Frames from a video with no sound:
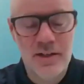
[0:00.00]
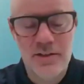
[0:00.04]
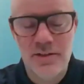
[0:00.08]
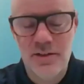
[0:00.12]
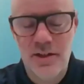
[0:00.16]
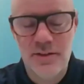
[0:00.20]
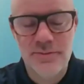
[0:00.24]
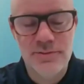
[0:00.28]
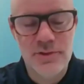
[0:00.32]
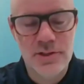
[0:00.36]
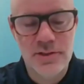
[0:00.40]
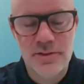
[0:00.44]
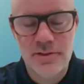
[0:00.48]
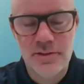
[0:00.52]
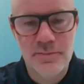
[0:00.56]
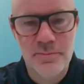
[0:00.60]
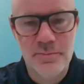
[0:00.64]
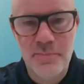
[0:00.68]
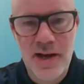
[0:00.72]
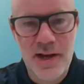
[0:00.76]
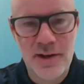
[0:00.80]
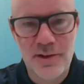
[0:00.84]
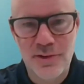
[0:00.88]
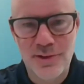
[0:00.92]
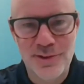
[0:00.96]
love your
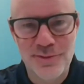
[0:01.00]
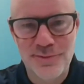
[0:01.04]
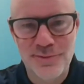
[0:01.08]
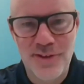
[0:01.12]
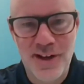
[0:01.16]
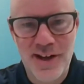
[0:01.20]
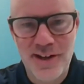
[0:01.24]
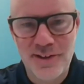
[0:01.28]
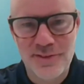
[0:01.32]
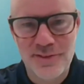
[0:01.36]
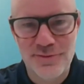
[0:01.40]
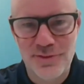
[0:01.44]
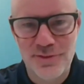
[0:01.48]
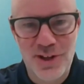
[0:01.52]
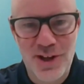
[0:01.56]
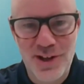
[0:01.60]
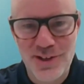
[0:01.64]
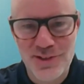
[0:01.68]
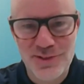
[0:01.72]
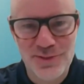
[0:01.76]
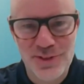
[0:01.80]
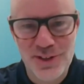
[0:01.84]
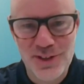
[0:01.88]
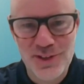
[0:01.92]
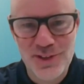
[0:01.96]
matter of fact
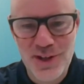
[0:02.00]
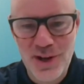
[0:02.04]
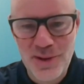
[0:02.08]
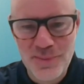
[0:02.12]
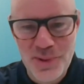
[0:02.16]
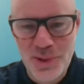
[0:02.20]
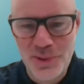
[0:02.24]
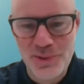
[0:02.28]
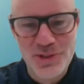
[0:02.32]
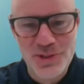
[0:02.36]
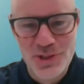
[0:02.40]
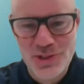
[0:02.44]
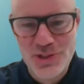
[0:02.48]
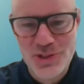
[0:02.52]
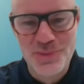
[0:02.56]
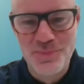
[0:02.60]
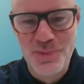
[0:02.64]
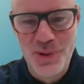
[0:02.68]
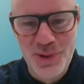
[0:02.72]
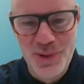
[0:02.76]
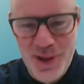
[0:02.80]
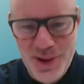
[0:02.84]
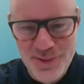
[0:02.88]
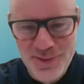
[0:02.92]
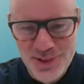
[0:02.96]
philosophy about just
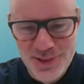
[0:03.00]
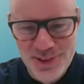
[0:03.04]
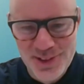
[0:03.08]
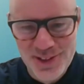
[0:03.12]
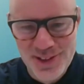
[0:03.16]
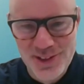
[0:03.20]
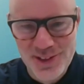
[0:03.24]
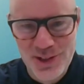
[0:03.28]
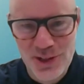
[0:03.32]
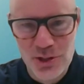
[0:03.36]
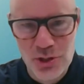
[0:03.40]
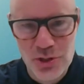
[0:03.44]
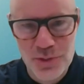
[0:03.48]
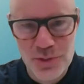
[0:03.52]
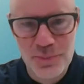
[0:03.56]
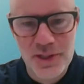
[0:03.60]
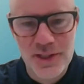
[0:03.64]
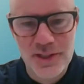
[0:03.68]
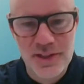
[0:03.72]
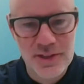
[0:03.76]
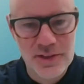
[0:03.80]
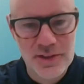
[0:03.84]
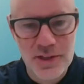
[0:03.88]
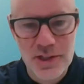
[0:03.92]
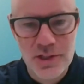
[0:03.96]
about everything, coach,
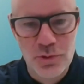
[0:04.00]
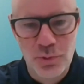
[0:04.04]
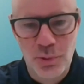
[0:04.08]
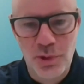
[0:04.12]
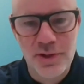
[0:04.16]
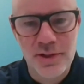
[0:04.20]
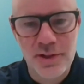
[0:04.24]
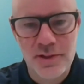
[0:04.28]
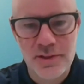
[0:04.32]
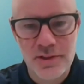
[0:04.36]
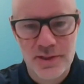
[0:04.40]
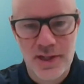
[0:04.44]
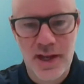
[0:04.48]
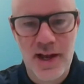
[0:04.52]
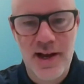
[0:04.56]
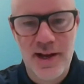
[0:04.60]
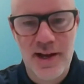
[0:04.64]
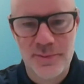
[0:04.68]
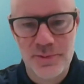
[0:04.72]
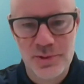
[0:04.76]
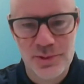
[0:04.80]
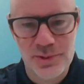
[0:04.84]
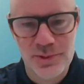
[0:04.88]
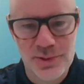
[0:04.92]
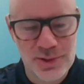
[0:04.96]
but this one is
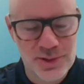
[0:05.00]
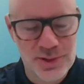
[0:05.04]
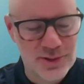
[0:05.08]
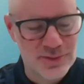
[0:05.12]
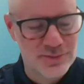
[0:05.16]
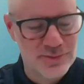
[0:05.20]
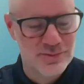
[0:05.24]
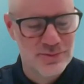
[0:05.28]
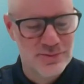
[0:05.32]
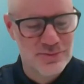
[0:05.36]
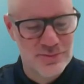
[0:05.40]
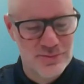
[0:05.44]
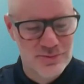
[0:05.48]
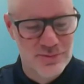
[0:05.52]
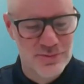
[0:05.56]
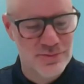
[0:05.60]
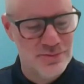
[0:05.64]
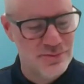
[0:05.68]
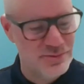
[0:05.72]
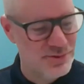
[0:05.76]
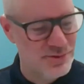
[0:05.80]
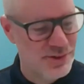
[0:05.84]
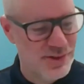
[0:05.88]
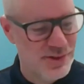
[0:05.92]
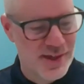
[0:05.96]
absolutely
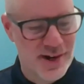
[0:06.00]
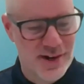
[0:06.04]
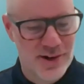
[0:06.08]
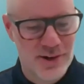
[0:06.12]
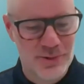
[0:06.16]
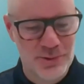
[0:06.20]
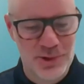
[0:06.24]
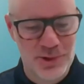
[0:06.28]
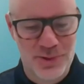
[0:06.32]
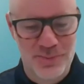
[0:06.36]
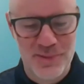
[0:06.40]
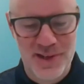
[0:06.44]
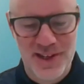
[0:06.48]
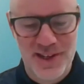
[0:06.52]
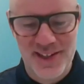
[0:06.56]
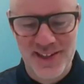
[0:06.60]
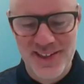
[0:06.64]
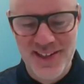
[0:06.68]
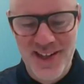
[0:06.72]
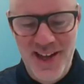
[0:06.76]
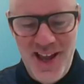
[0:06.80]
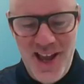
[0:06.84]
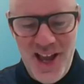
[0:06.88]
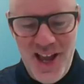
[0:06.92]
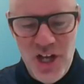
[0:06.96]
there with me.
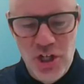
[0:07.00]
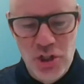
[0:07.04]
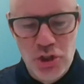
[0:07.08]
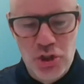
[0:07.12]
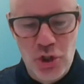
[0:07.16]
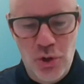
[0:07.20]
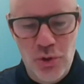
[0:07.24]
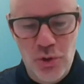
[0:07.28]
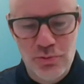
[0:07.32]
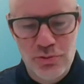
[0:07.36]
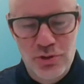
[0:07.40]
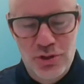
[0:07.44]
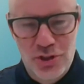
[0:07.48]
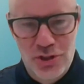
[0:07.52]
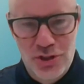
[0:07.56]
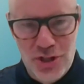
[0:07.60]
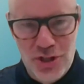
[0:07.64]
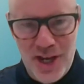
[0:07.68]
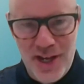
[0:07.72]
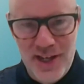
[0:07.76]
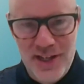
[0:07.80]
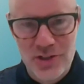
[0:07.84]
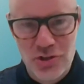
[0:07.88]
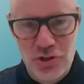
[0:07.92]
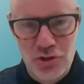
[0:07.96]
So
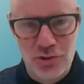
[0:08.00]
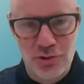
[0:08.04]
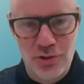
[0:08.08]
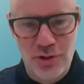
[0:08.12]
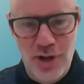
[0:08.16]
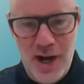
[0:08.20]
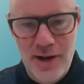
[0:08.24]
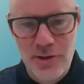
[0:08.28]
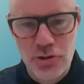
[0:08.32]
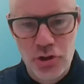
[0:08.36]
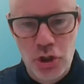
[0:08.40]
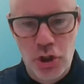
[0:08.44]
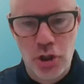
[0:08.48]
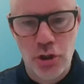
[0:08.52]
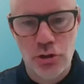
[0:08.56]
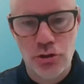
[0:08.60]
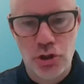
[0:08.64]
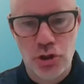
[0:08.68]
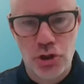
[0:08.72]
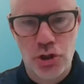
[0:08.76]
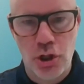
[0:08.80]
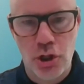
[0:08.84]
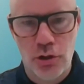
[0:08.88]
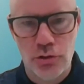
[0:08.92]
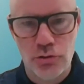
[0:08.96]
take us through, how does
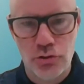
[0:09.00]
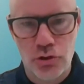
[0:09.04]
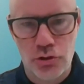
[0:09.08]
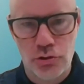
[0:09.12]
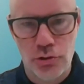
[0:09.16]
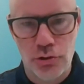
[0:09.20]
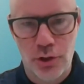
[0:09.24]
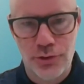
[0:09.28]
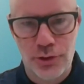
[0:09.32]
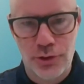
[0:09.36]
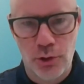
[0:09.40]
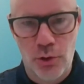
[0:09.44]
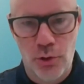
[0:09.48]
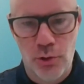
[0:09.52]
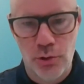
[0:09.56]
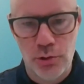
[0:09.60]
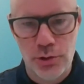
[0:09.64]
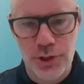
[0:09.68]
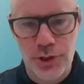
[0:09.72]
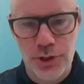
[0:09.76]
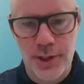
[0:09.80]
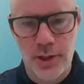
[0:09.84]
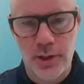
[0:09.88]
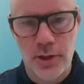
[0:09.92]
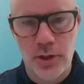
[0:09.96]
Coach Jones throughout the whole
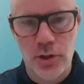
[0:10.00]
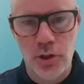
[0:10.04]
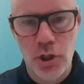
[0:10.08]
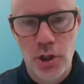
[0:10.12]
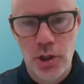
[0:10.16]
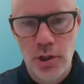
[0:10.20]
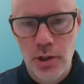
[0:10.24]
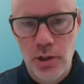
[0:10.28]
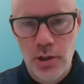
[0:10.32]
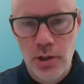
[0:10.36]
year